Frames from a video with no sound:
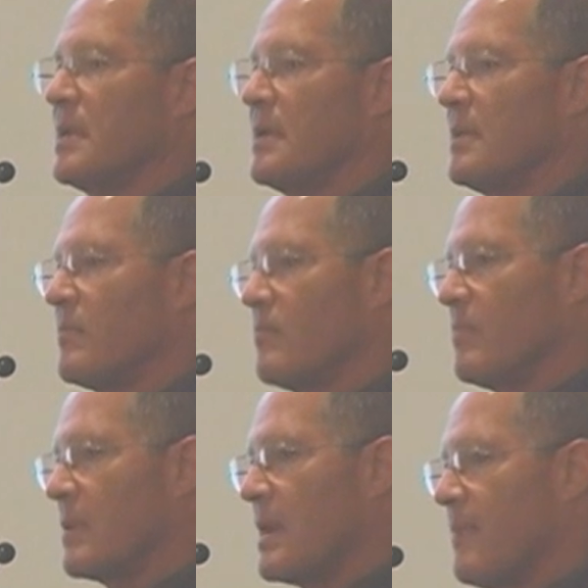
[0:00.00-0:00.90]
And
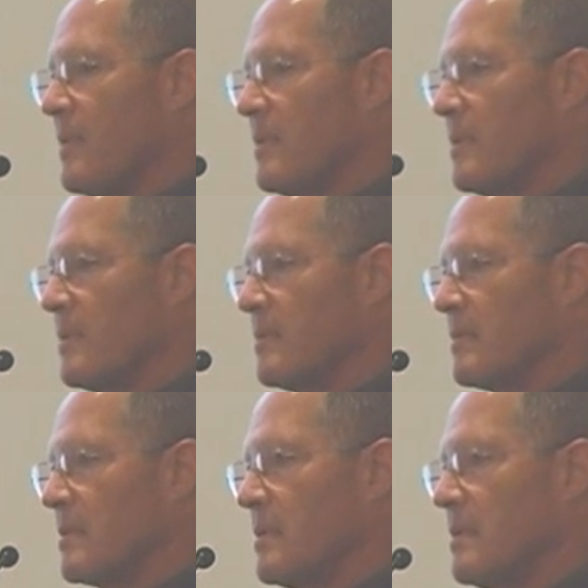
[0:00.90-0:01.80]

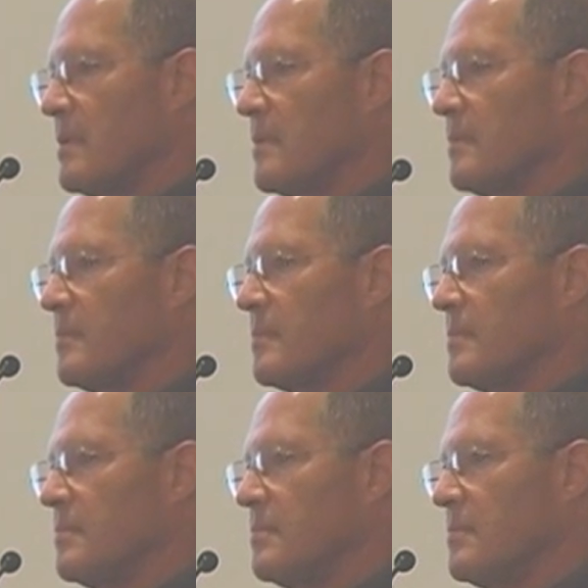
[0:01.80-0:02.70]
in the
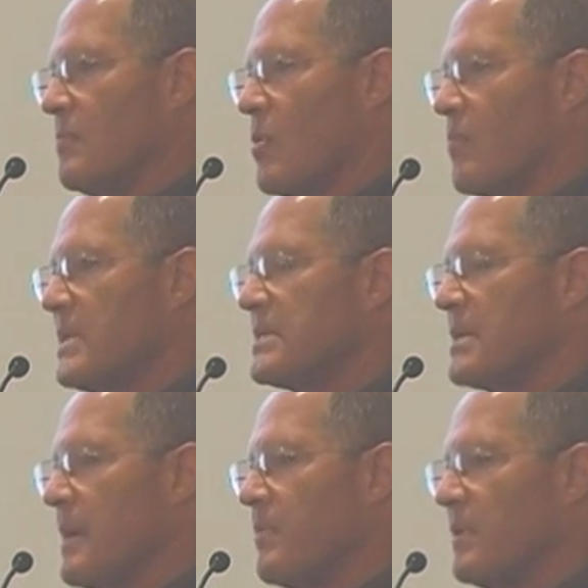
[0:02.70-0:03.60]
more
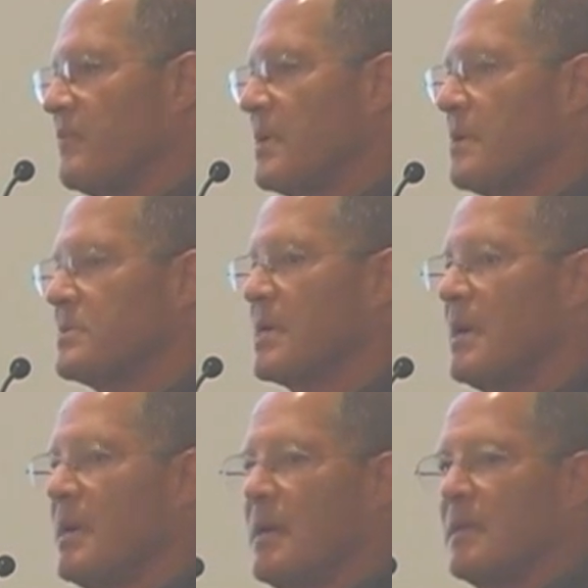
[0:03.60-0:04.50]
recent couple of years,
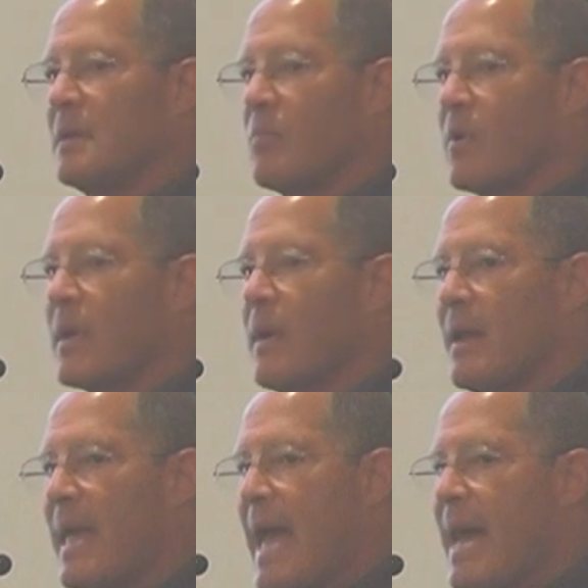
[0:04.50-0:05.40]
they're working
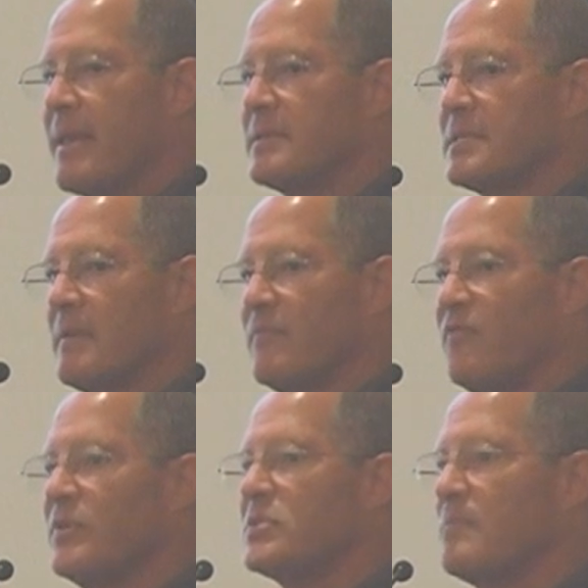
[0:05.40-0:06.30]
on adding some
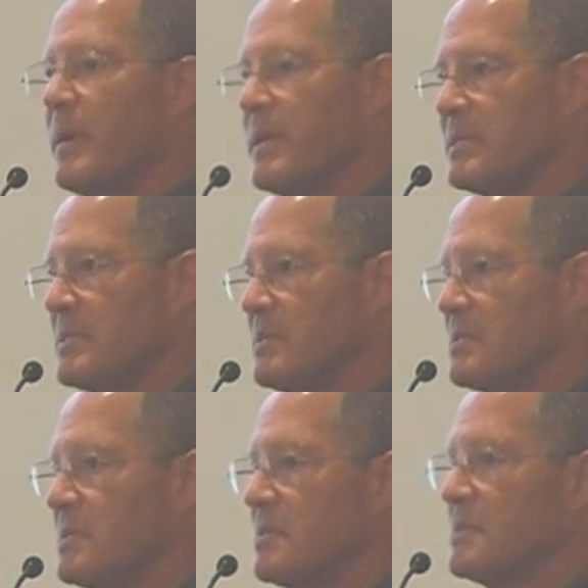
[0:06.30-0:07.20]
fish abundance
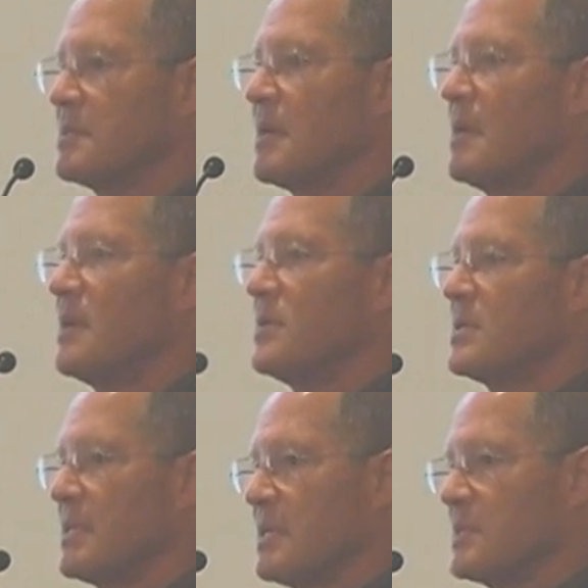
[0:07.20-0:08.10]
indices
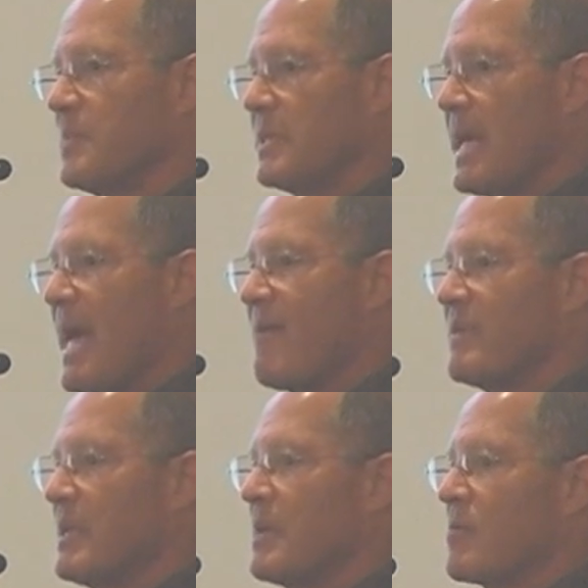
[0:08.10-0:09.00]
to this, but they
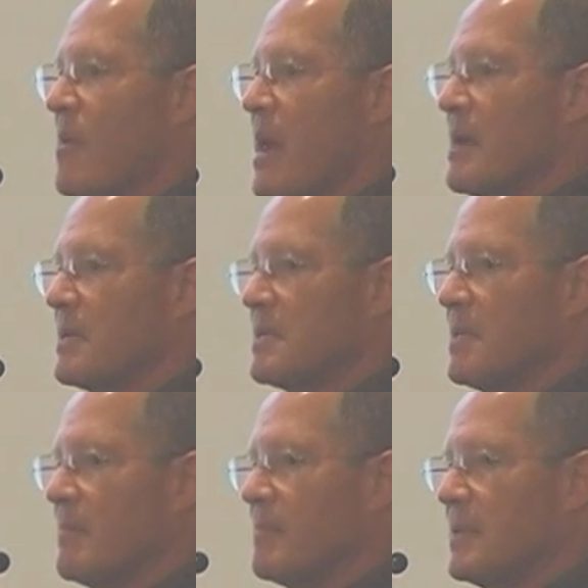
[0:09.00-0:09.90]
haven't integrated
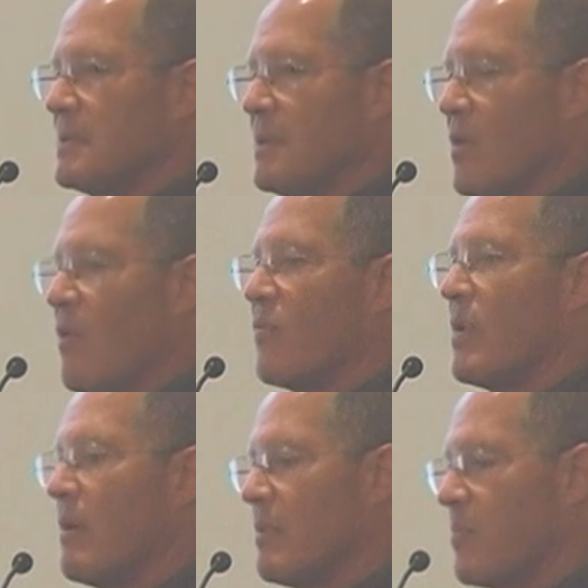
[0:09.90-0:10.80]
into the
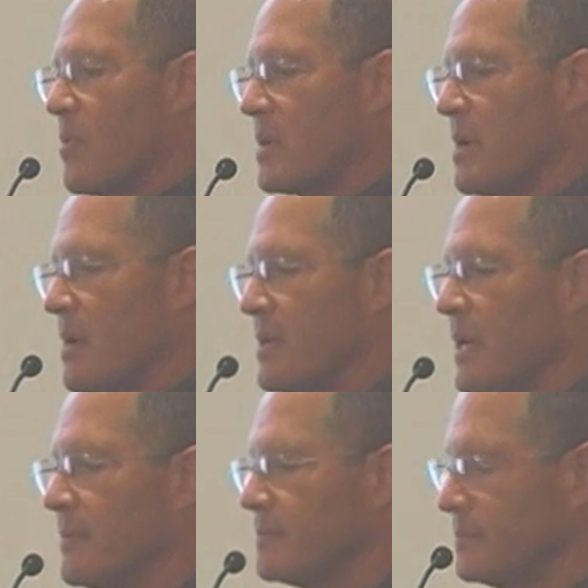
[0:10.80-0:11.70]
overall report card yet.